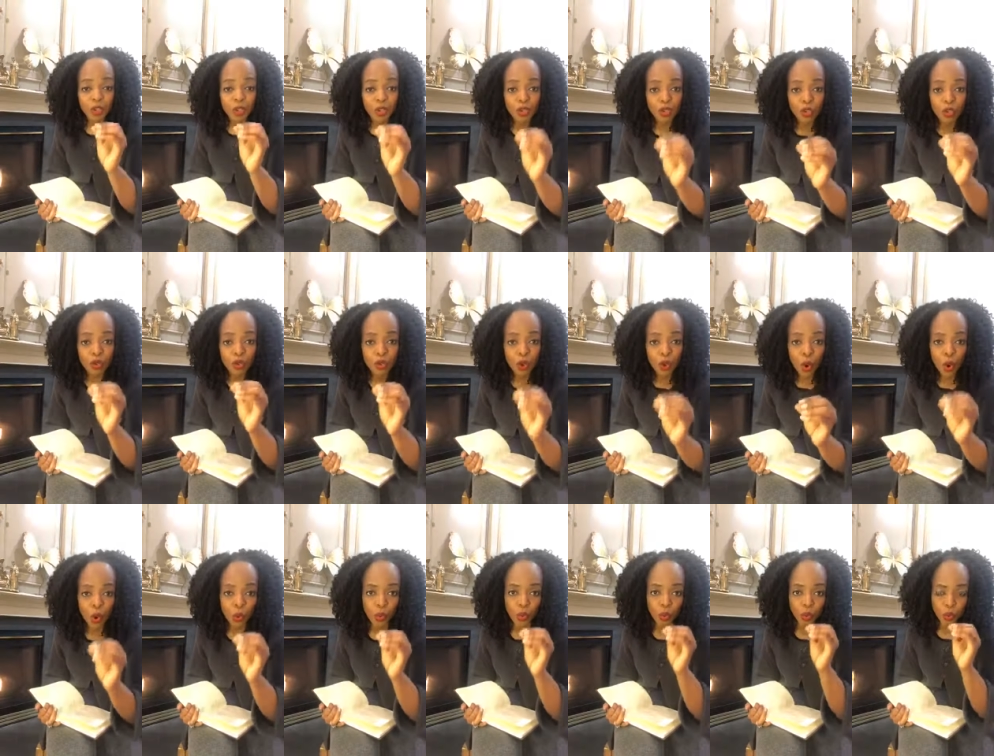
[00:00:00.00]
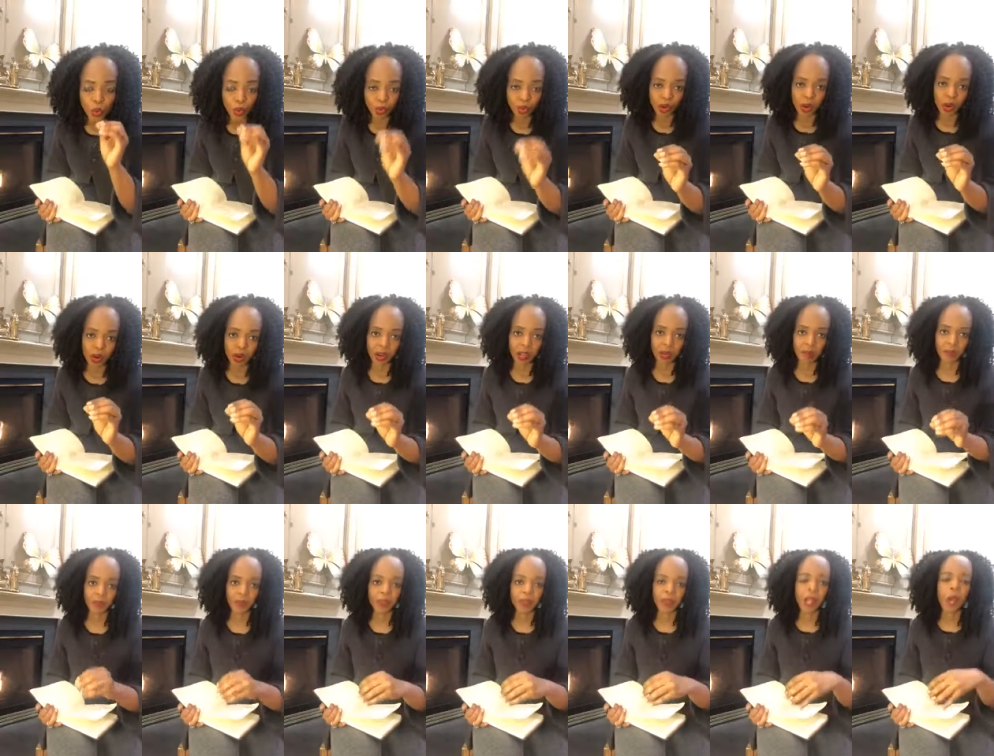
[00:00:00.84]
You know your target
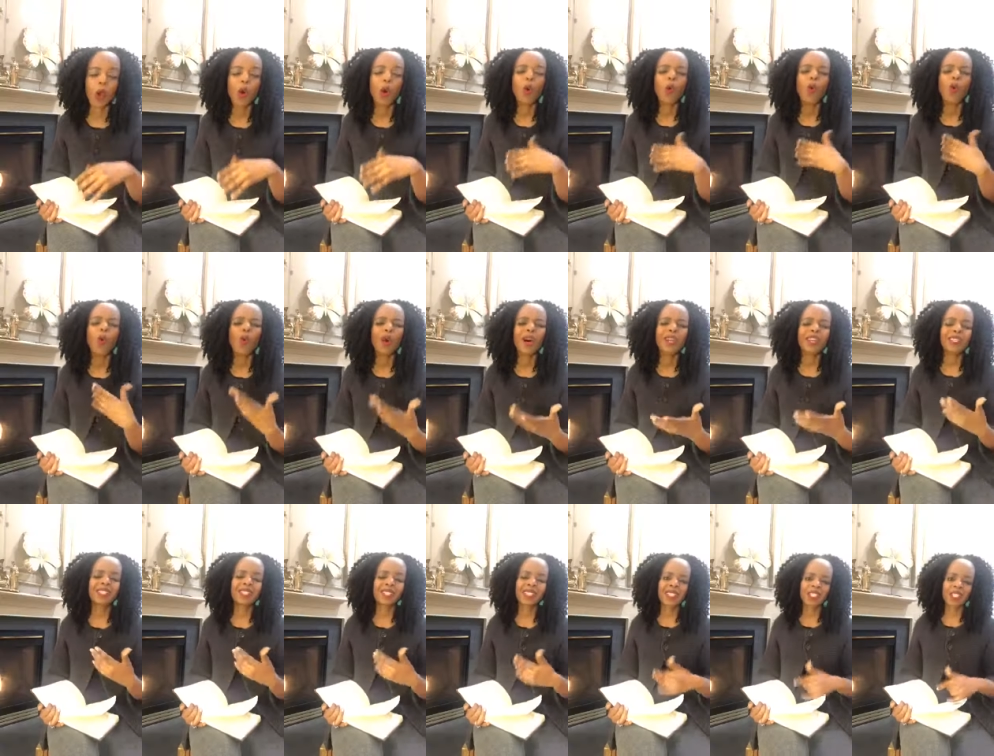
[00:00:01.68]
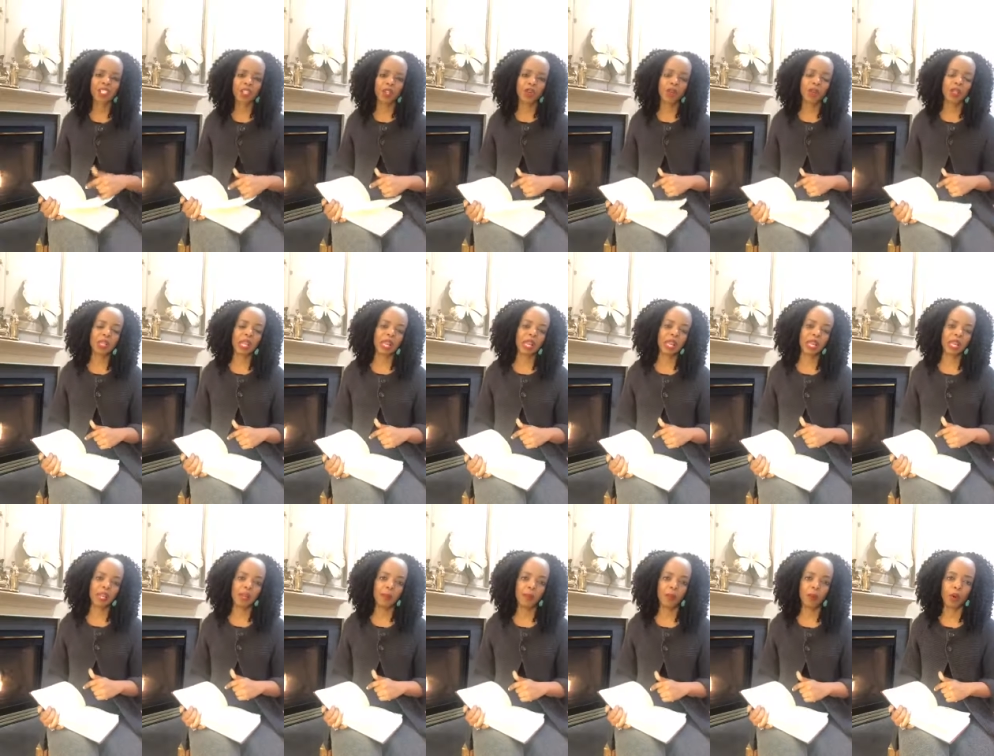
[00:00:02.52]
what does this look like
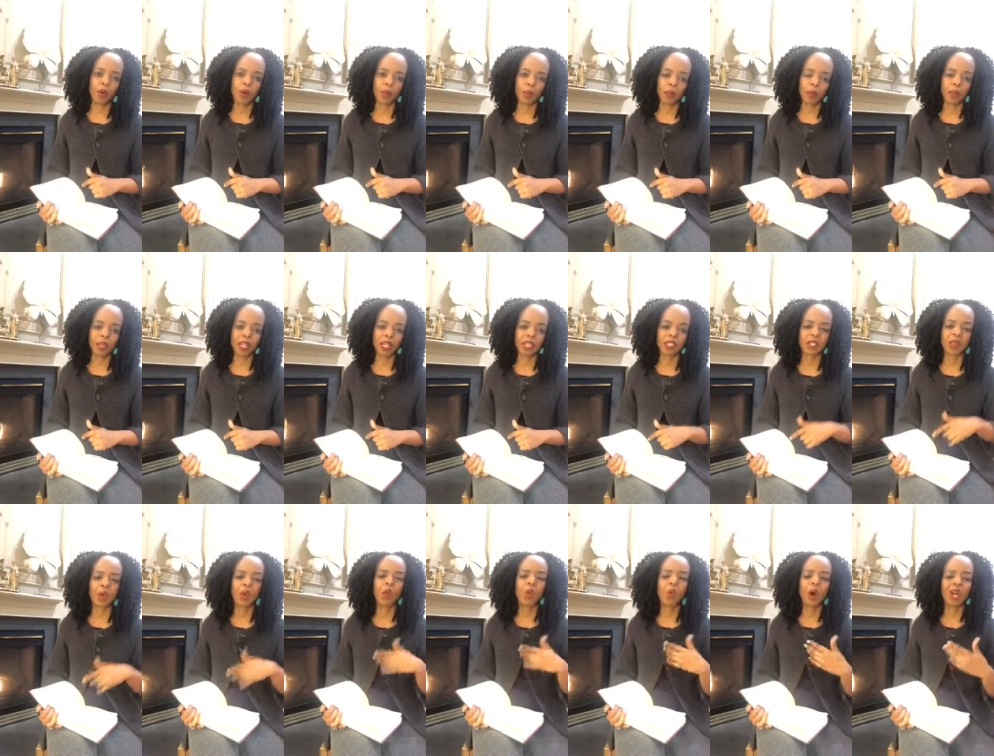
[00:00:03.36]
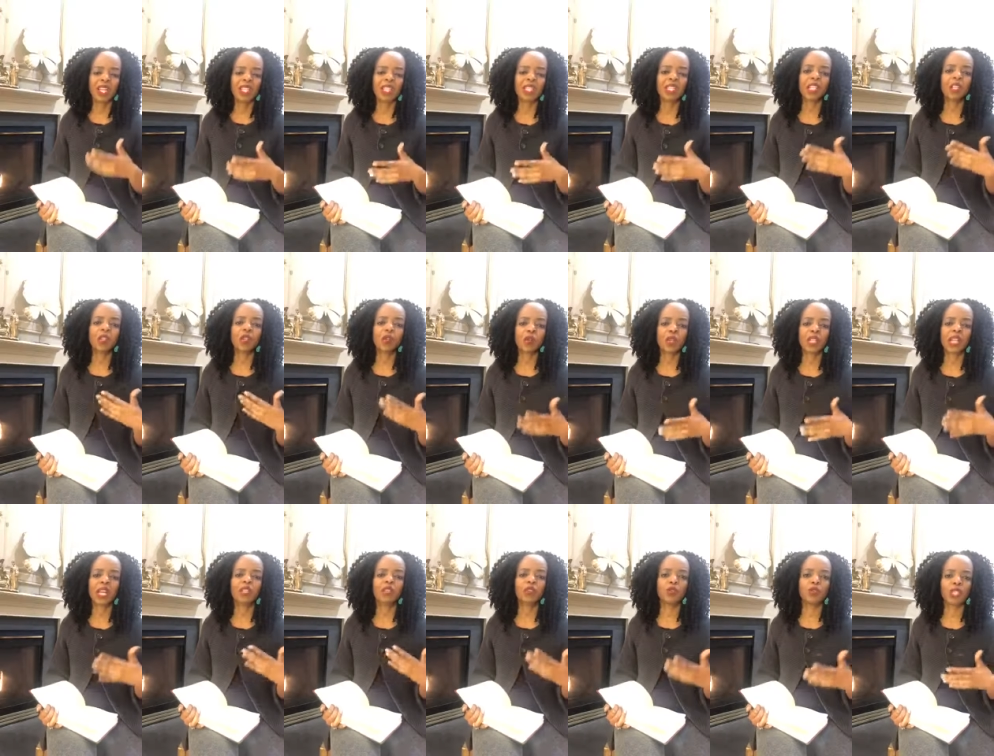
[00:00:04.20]
in employment Modesta? What does it look
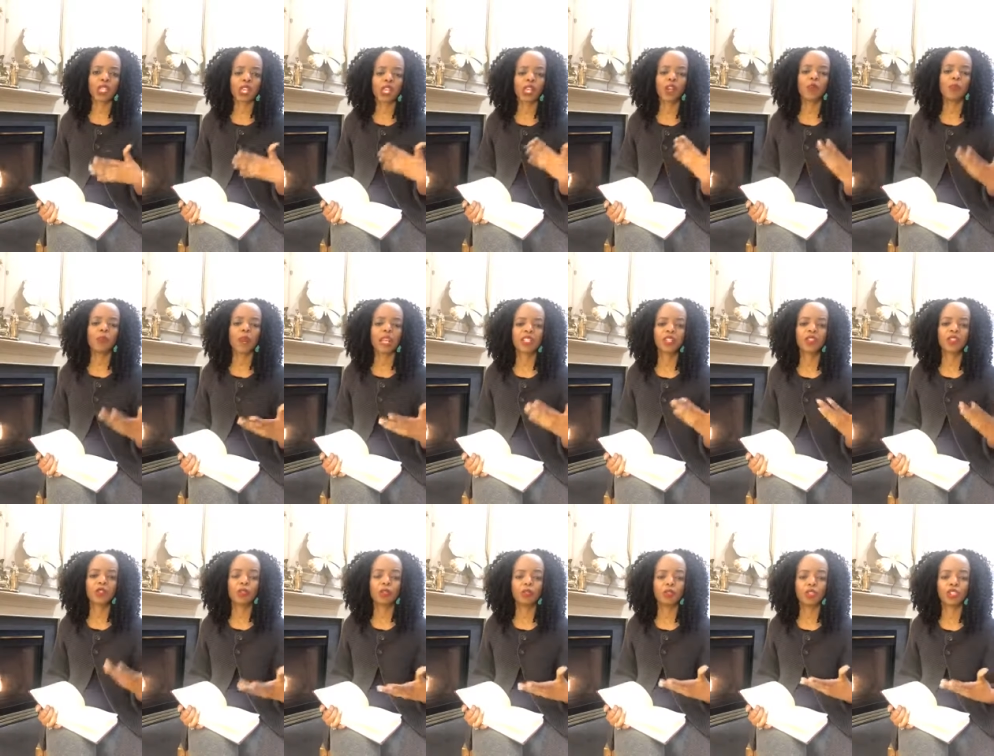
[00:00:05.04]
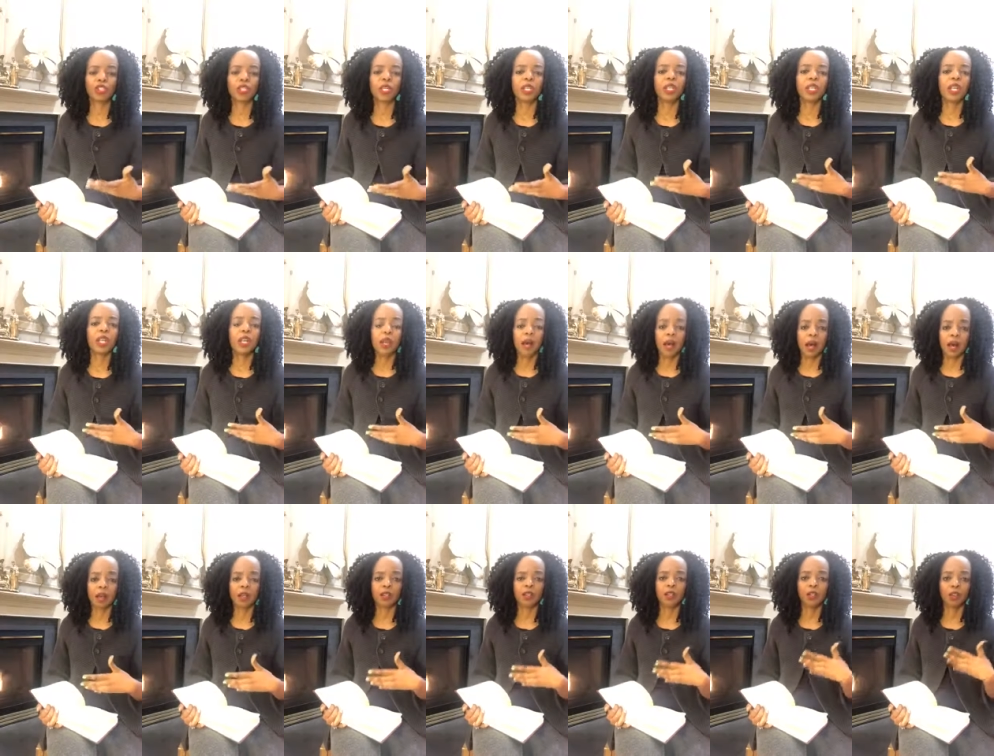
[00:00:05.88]
like to tailor my solution,
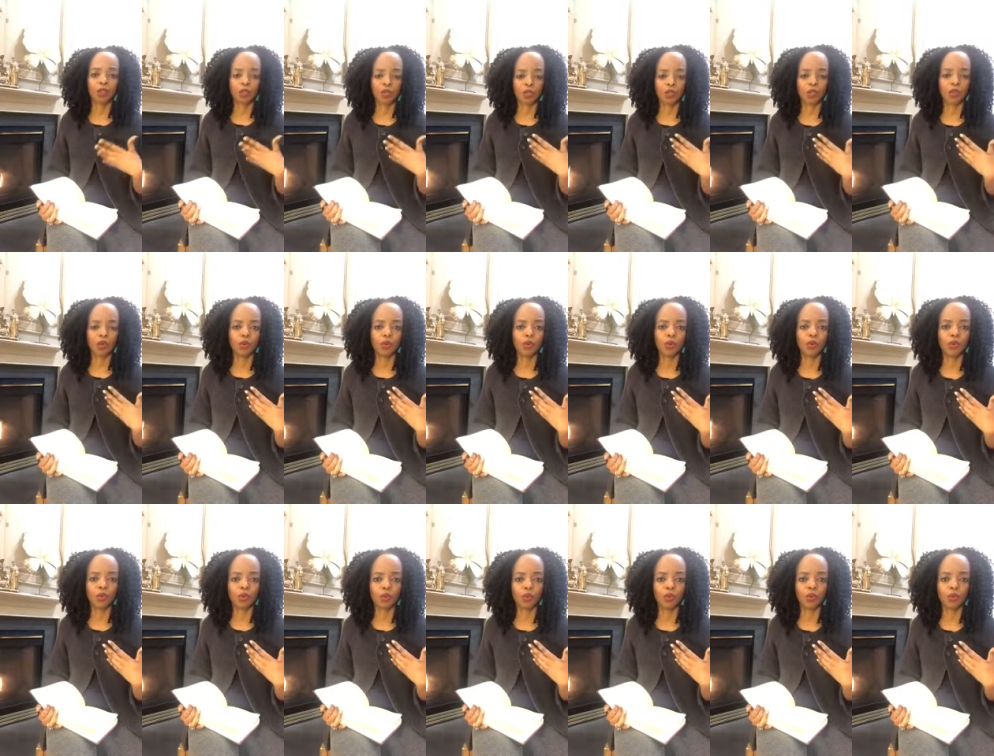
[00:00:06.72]
uh, you know, to